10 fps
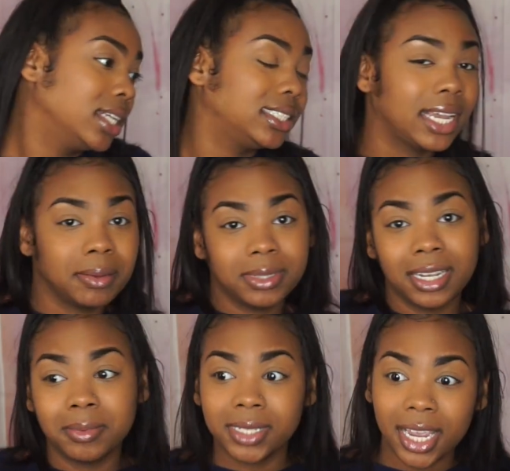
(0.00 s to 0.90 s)
Damn,
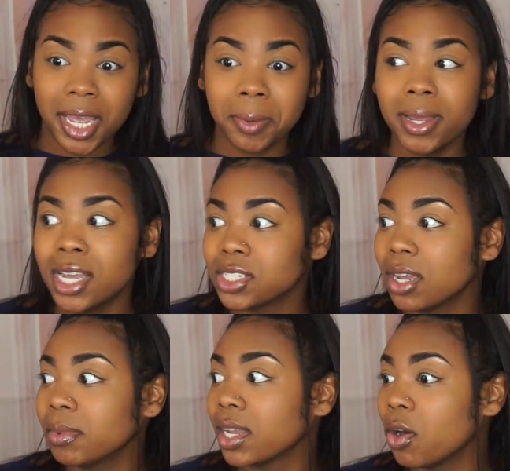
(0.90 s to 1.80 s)
damn, damn.
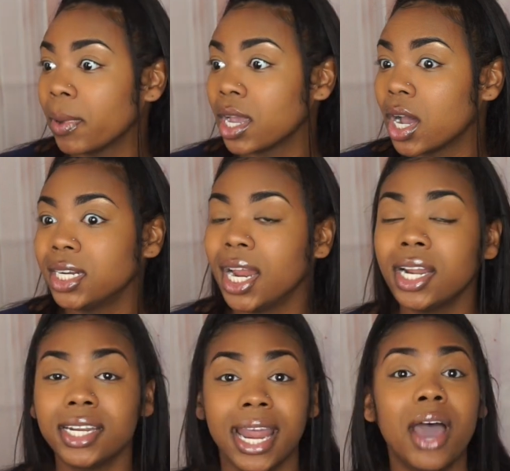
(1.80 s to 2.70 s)
So I'm like, oh my God.
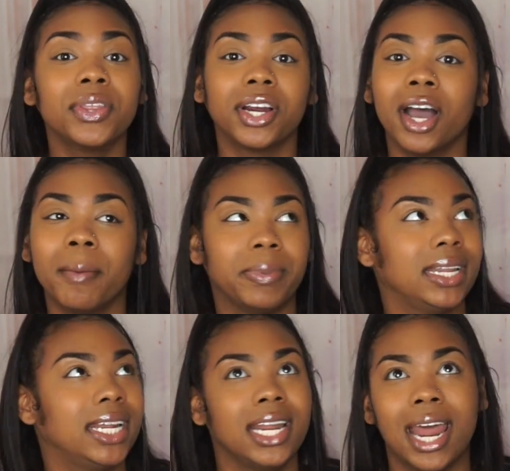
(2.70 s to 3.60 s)
Now they're up and
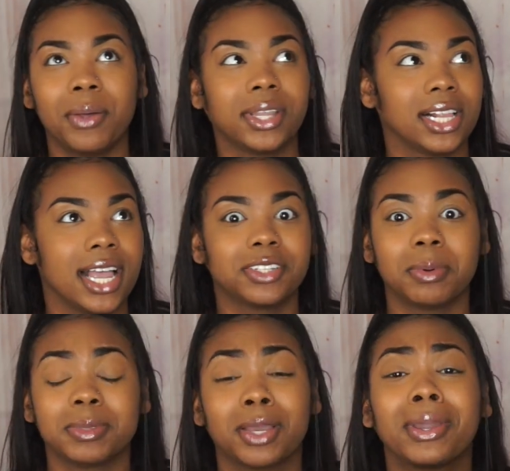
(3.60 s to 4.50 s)
in and out the
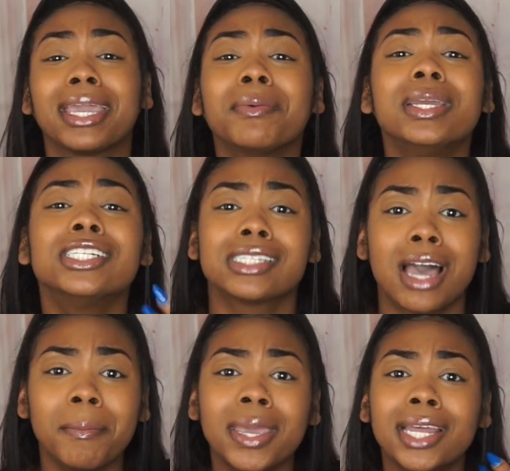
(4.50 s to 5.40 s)
classroom. I'm like, can we just
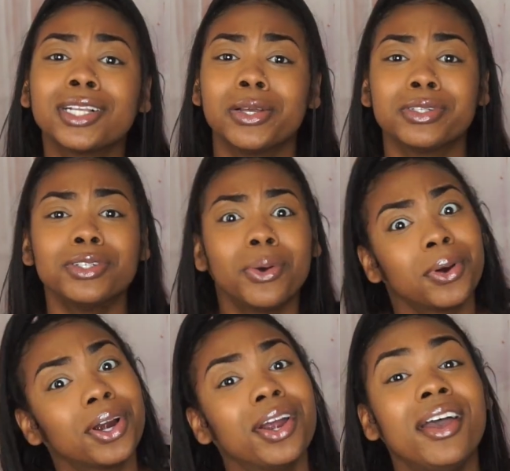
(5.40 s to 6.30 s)
come in, close the
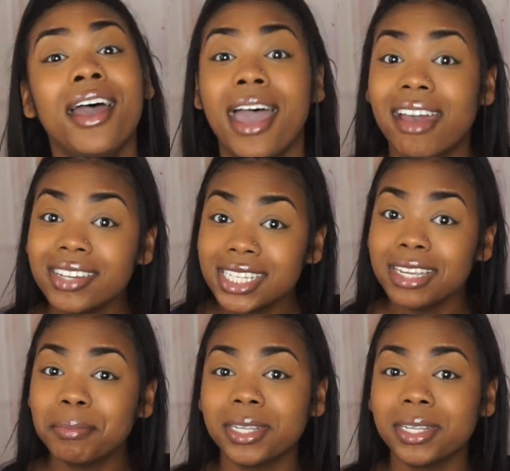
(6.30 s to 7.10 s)
door, have a seat,